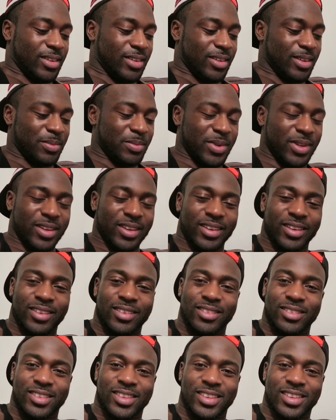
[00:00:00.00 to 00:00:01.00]
and I'm gonna
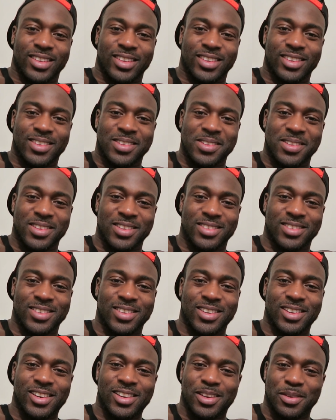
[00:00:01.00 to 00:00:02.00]
end this
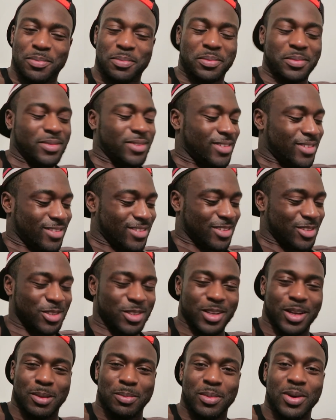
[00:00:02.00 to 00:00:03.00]
clip
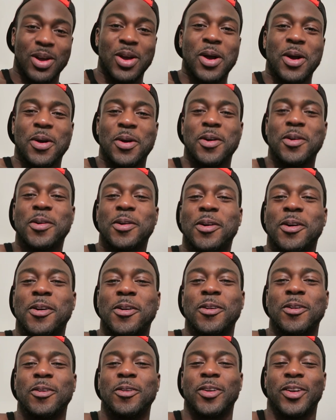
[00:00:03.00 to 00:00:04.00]
because I'm
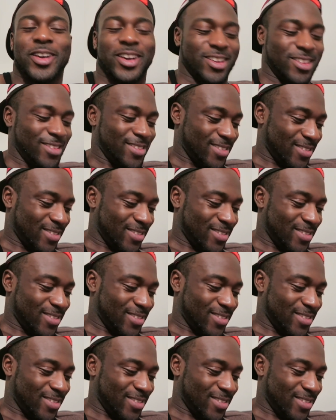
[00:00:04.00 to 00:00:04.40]
hungry.